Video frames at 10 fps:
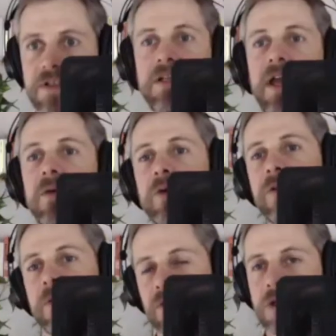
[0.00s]
down with
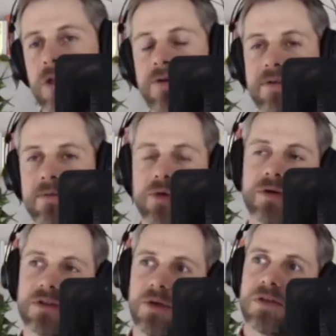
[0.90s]
them as close and
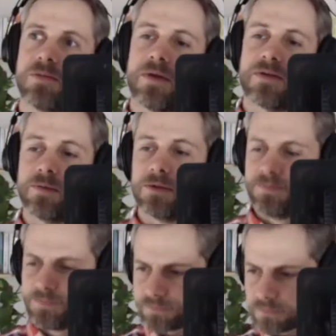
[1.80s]
proximate as possible.
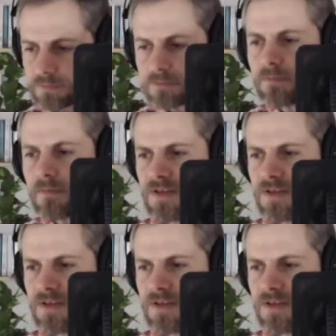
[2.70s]
So